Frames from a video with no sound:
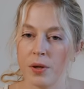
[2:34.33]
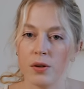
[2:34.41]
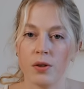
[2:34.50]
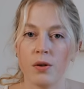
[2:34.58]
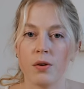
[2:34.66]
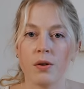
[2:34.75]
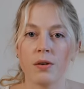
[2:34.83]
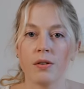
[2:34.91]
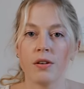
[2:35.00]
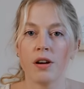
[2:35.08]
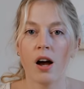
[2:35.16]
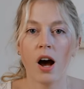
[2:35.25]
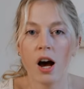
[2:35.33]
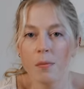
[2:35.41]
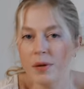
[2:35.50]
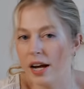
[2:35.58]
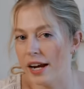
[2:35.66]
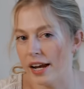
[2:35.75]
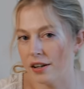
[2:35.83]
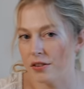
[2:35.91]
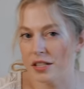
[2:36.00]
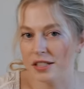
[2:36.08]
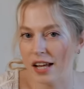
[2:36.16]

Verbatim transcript: a little hobby I had on the